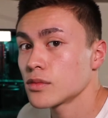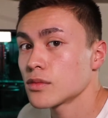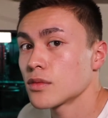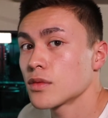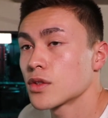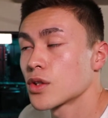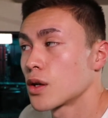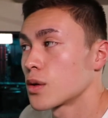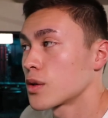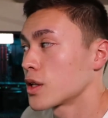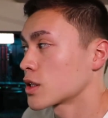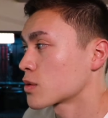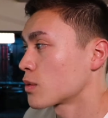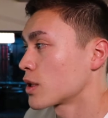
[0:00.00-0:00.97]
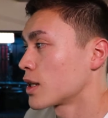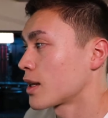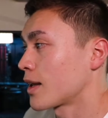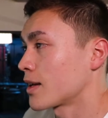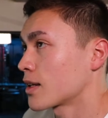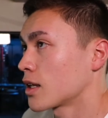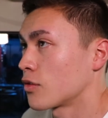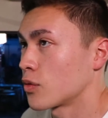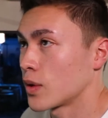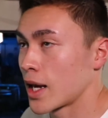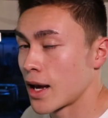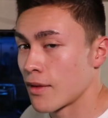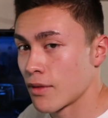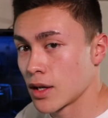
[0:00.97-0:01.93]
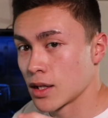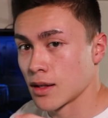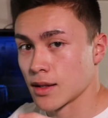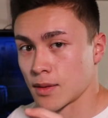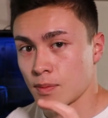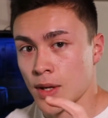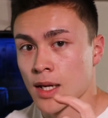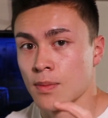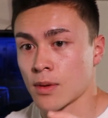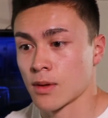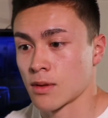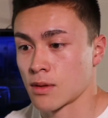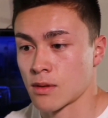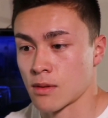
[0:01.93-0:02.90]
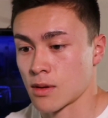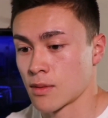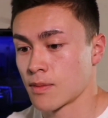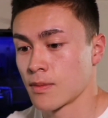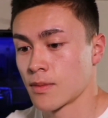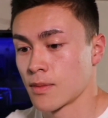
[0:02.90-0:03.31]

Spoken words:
So this one, like if we have any like paper or